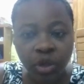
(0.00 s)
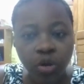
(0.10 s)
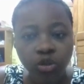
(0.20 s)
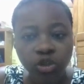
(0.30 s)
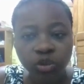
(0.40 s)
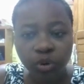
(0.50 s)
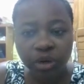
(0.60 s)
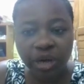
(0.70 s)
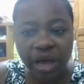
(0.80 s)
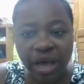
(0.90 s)
or
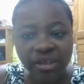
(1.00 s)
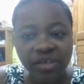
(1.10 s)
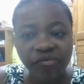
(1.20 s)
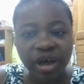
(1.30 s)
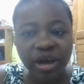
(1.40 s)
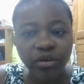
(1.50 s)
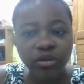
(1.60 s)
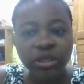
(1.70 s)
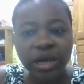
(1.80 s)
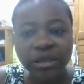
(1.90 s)
smaller as the
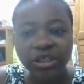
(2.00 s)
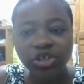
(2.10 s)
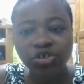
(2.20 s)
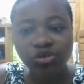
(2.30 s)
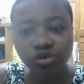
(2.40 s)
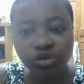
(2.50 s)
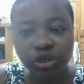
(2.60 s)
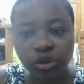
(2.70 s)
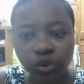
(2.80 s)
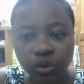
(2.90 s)
values at its
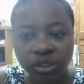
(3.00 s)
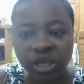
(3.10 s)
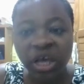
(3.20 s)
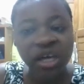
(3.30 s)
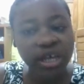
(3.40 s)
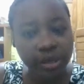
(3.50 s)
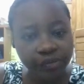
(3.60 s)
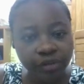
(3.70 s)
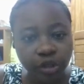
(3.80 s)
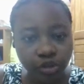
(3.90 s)
children nodes
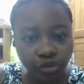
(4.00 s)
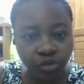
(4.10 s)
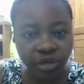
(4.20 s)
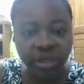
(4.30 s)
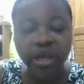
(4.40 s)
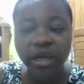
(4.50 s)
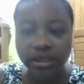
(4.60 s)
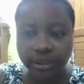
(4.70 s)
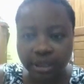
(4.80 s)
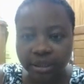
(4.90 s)
if the children
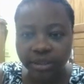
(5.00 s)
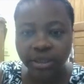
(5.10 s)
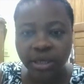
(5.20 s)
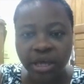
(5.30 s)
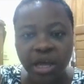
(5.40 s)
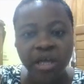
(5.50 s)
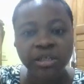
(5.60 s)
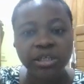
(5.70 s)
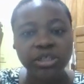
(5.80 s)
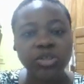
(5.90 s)
exist.
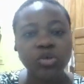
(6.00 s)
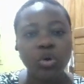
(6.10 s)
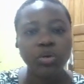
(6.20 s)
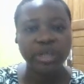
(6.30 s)
This is called